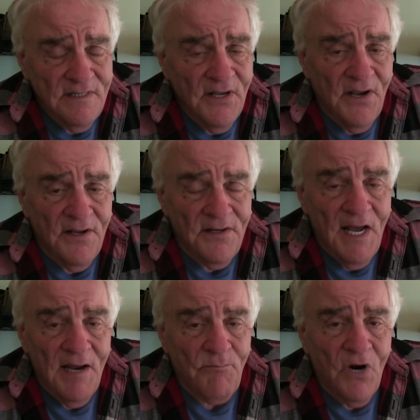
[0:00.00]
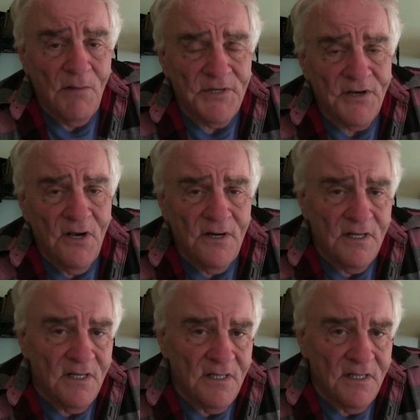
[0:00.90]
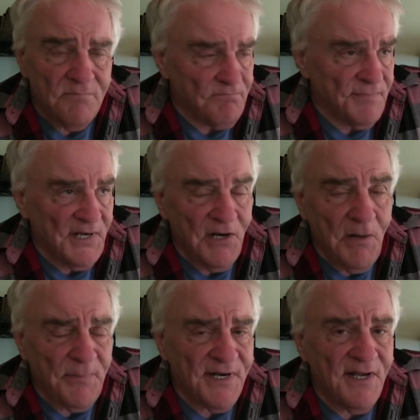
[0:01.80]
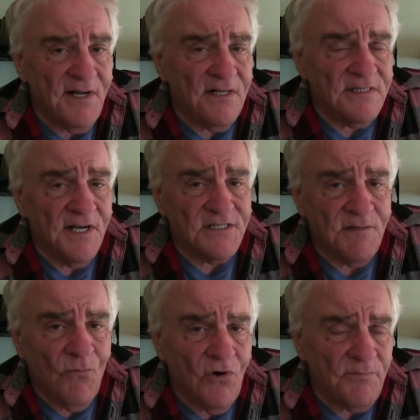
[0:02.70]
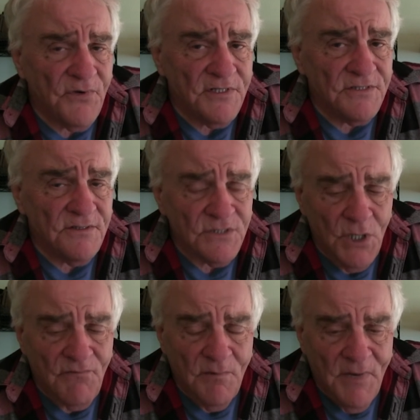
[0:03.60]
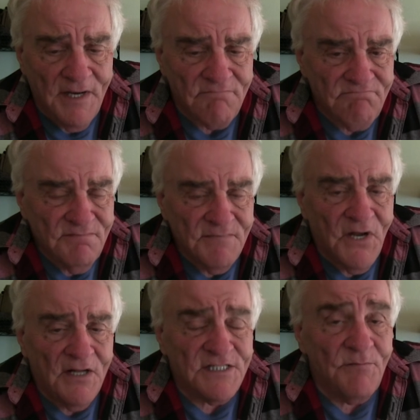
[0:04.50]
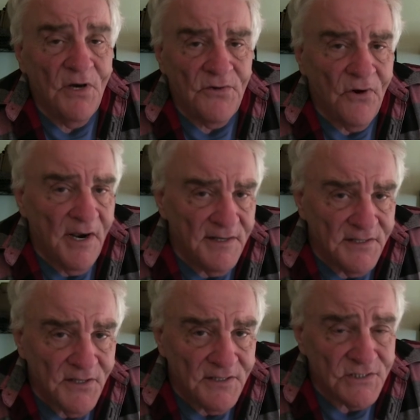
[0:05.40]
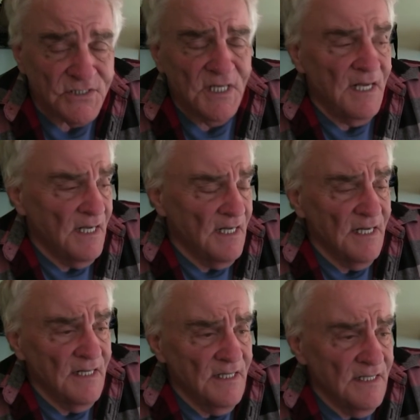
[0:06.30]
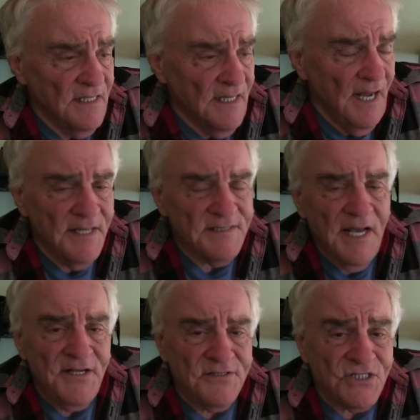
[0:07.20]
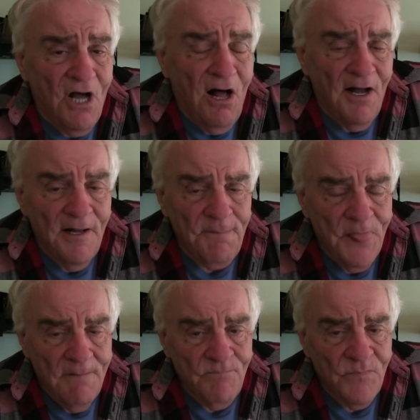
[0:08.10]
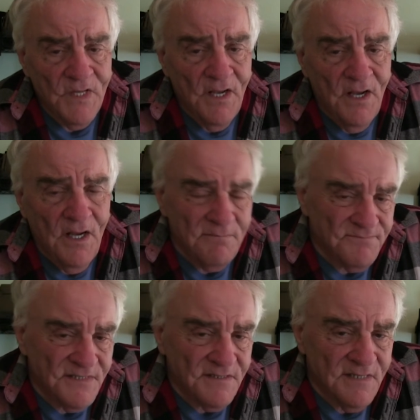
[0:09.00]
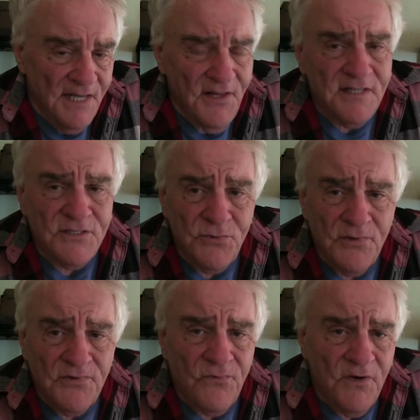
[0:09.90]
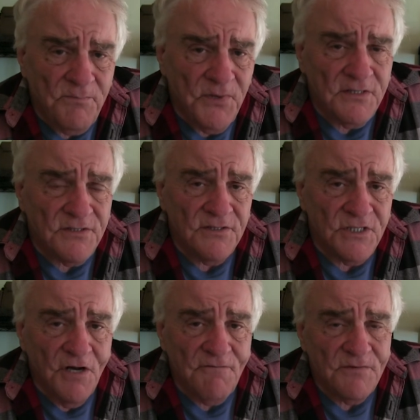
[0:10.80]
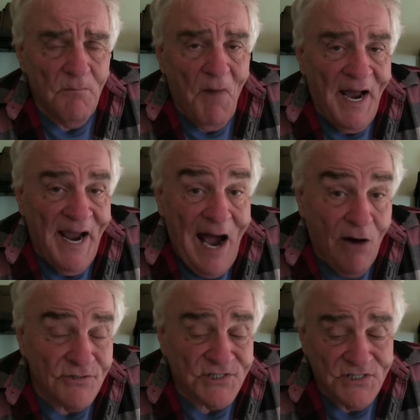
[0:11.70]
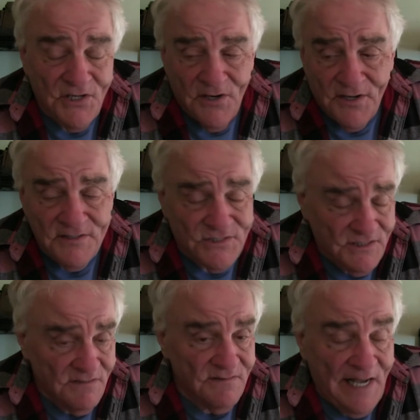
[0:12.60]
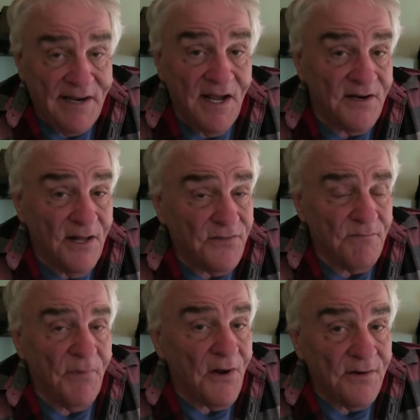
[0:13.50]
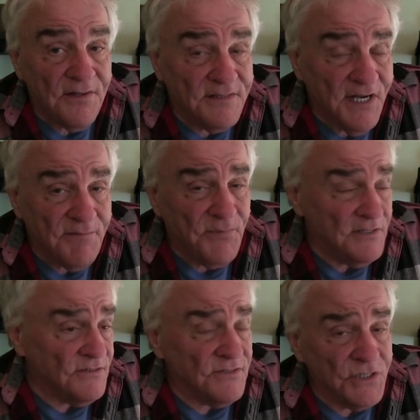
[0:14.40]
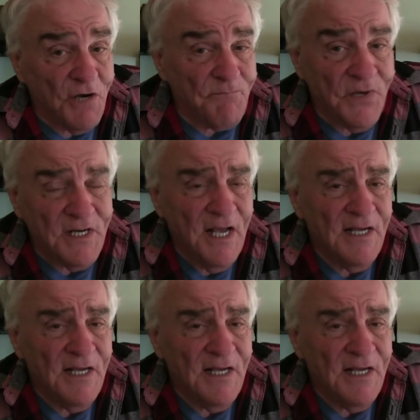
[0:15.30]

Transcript: And I'm probably gonna get up again and take some more pictures of them. I got some other ideas. You saw, I think 2 or 3 pictures of my house there, because I got nothing better to take pictures of. But